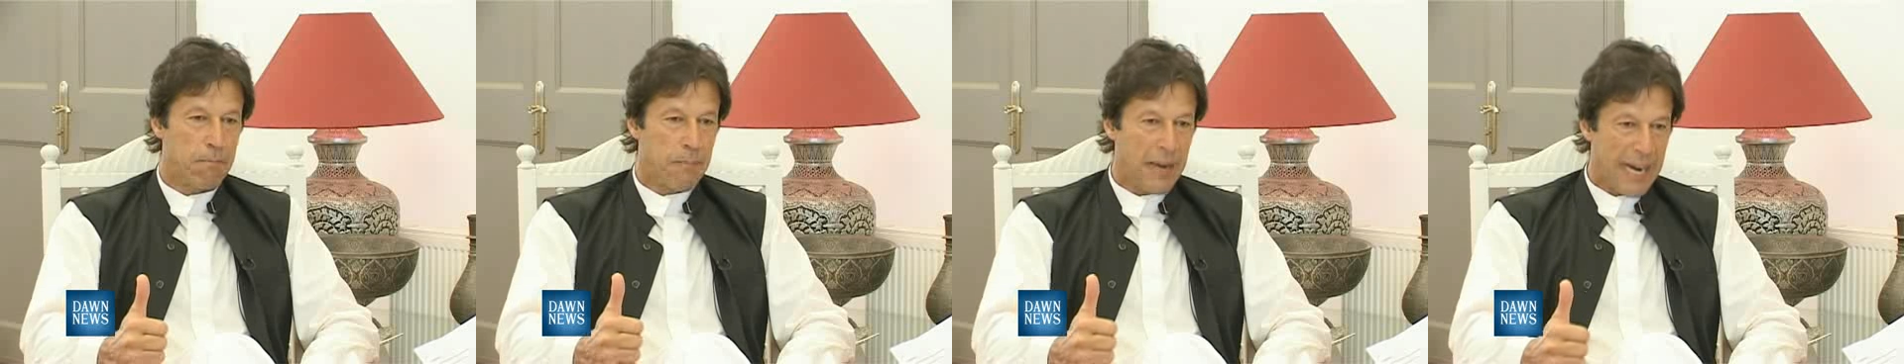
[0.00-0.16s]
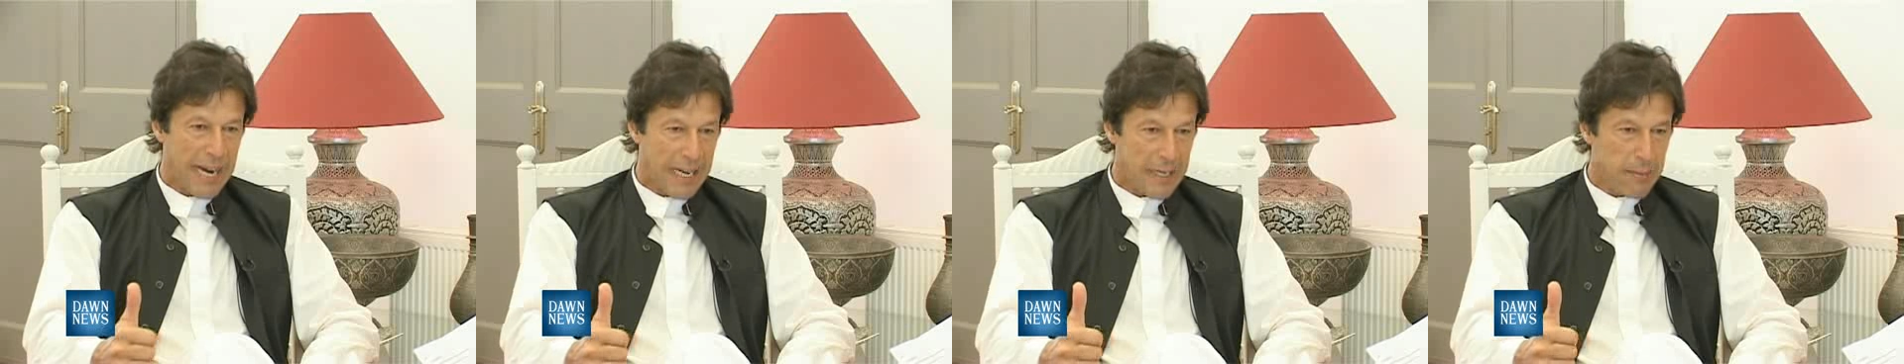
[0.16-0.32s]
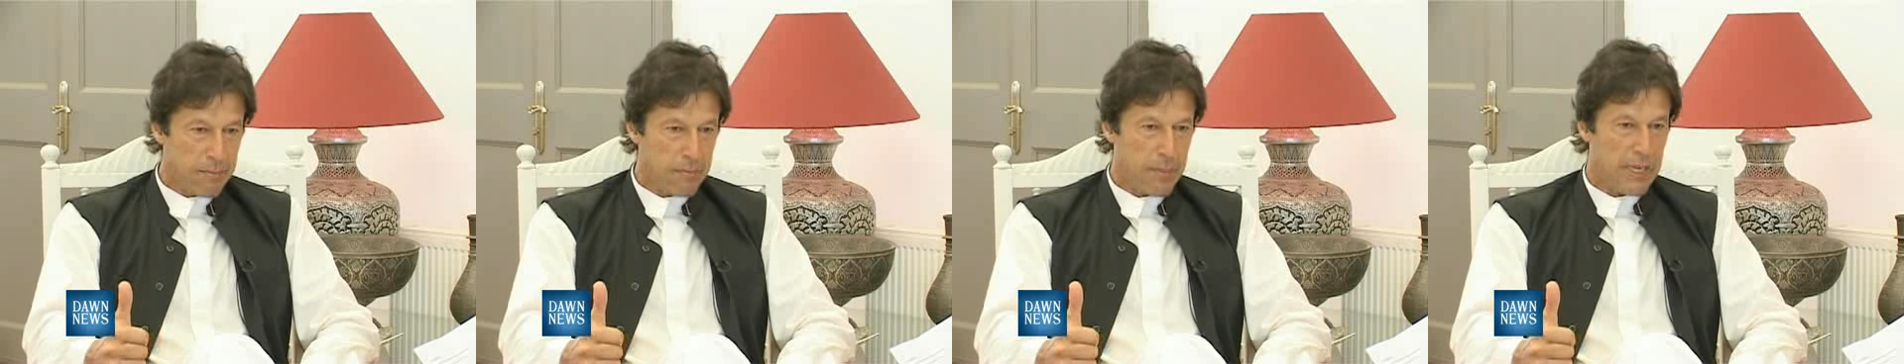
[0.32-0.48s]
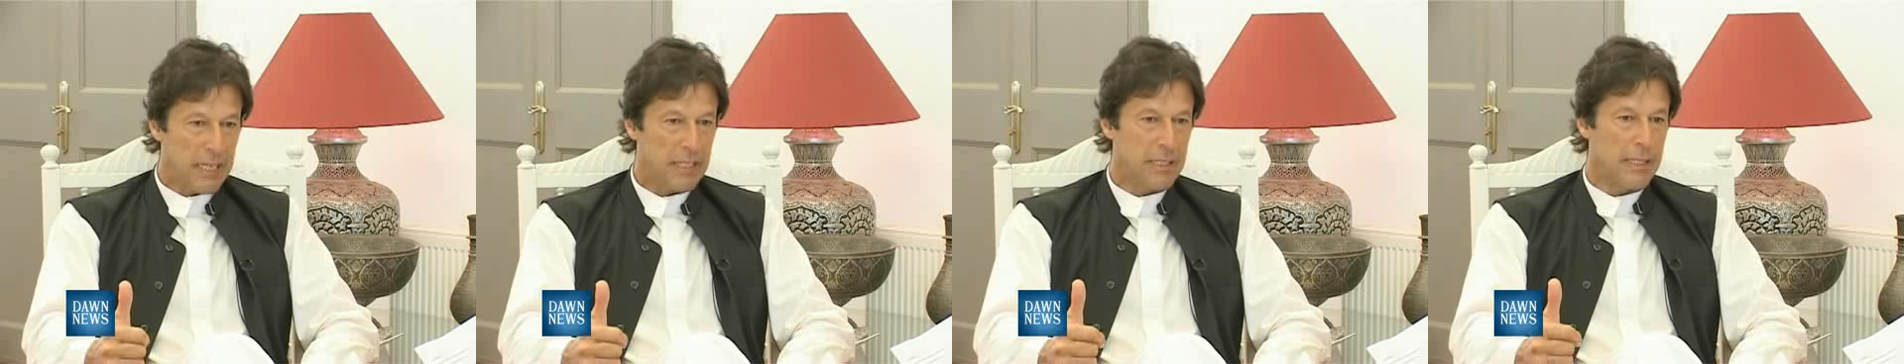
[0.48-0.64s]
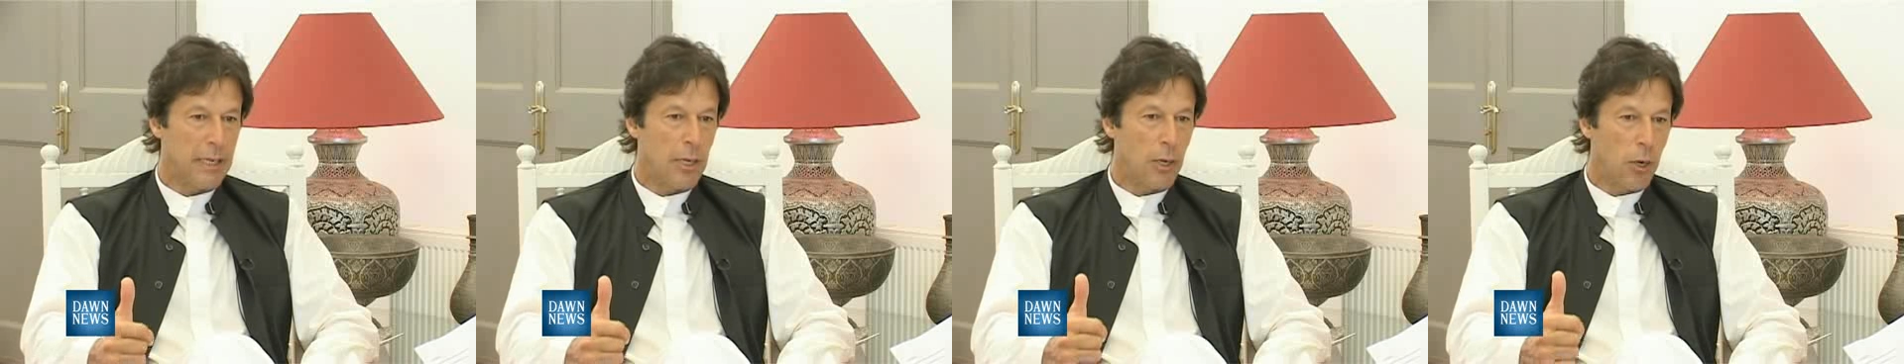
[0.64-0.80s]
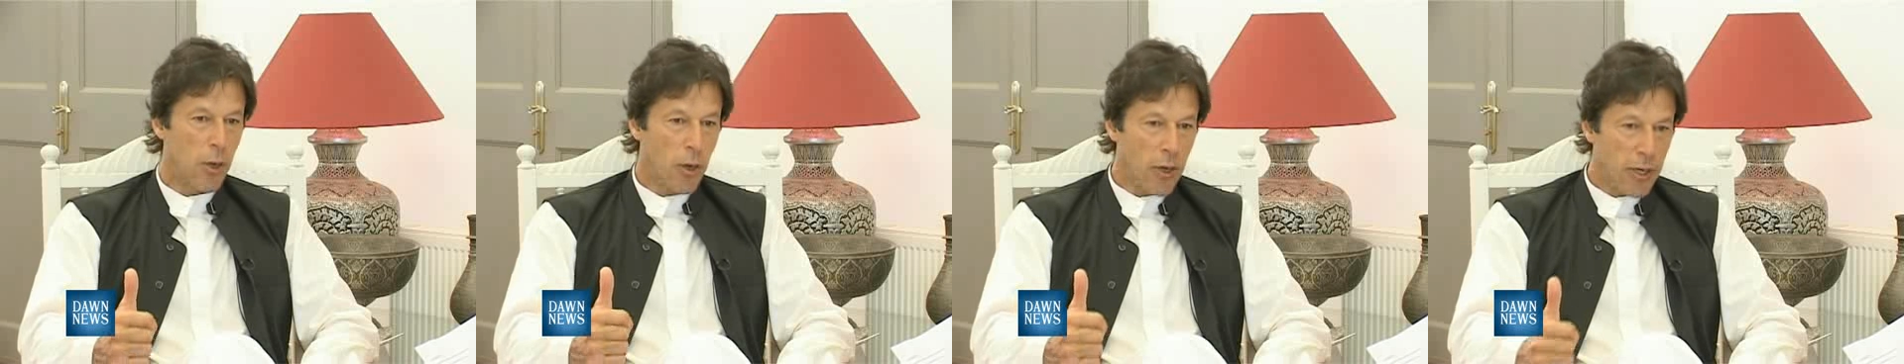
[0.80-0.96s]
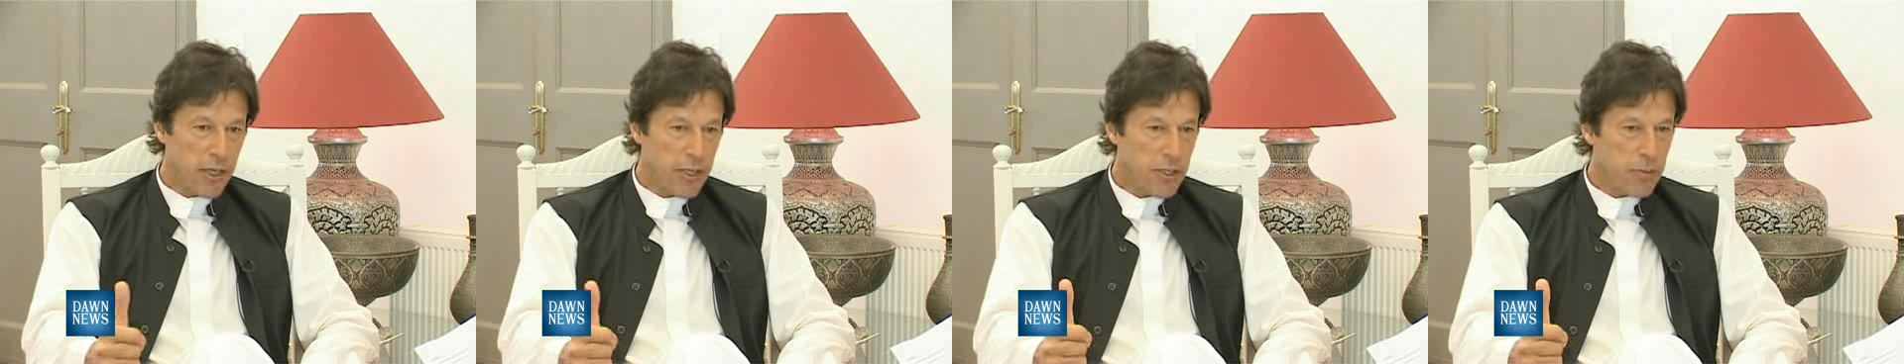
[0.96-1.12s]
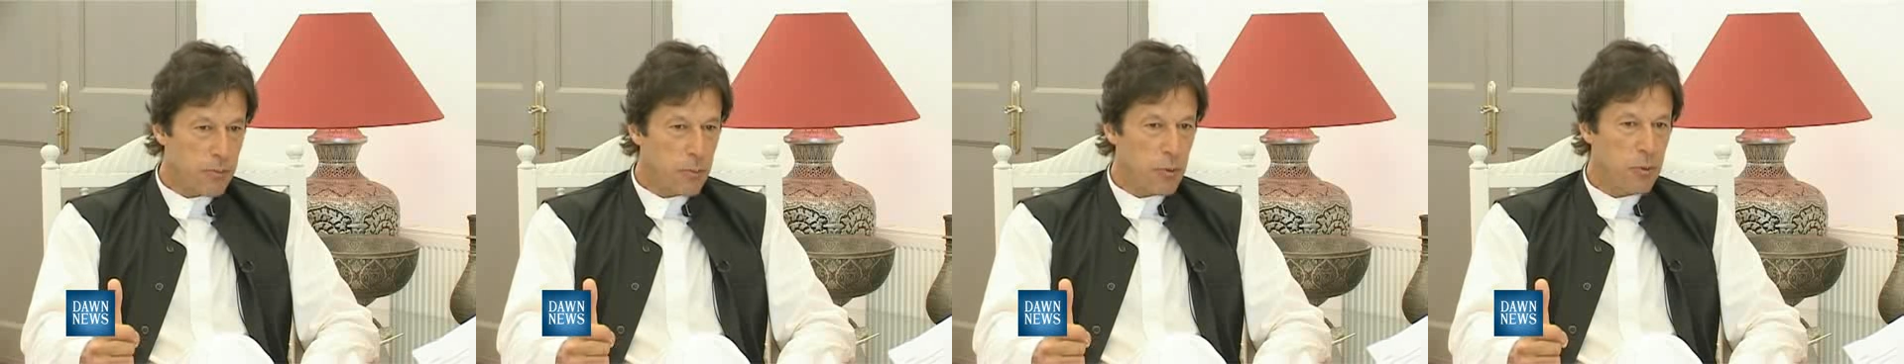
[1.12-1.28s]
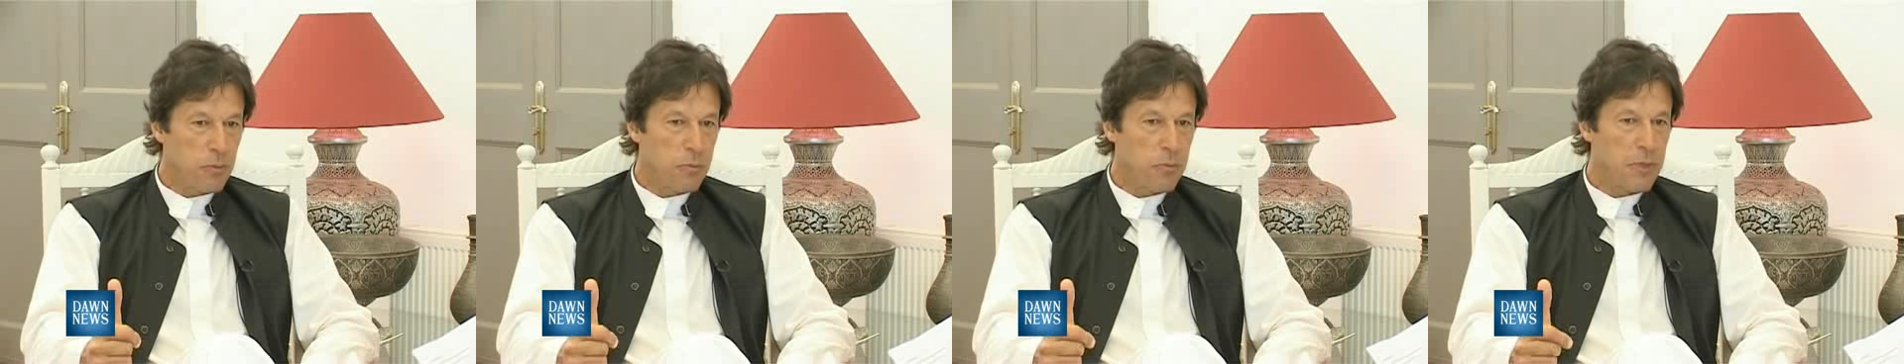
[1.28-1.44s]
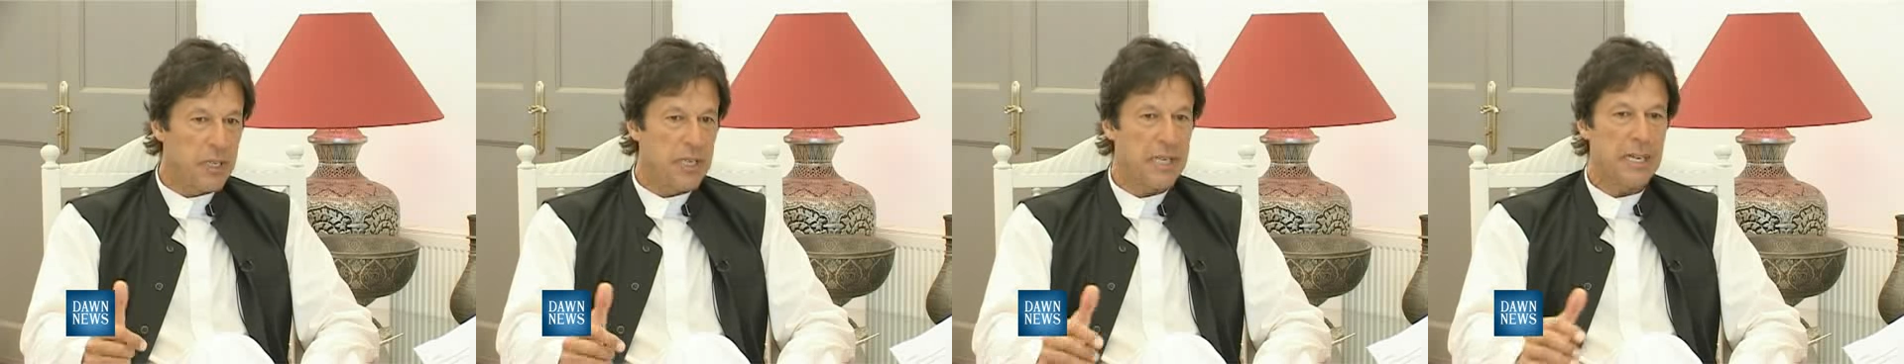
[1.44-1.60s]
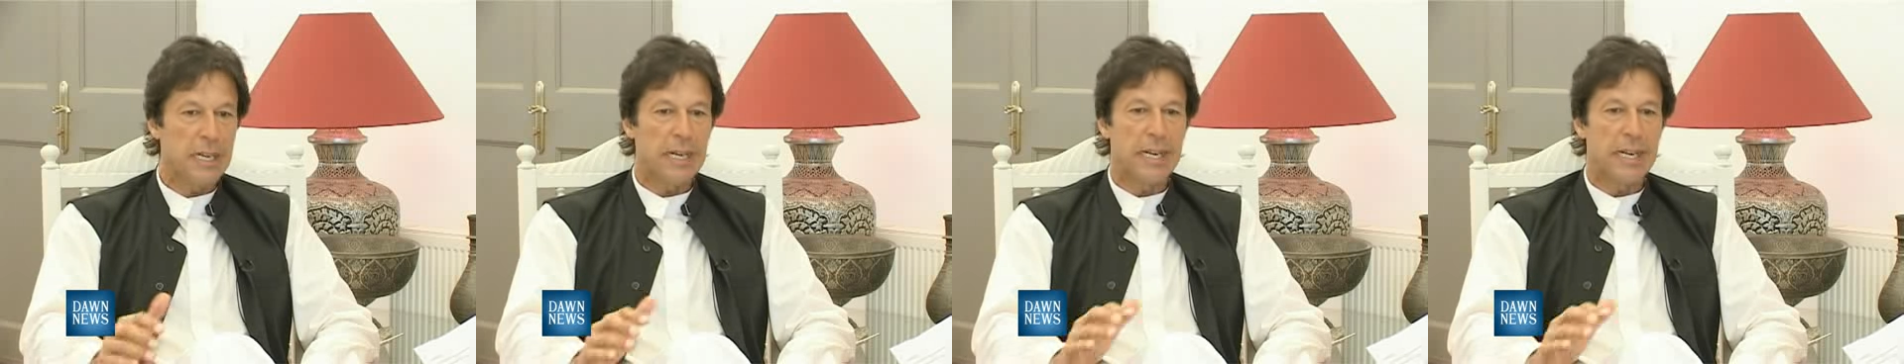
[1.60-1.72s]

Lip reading: backed by the lawyers' movement,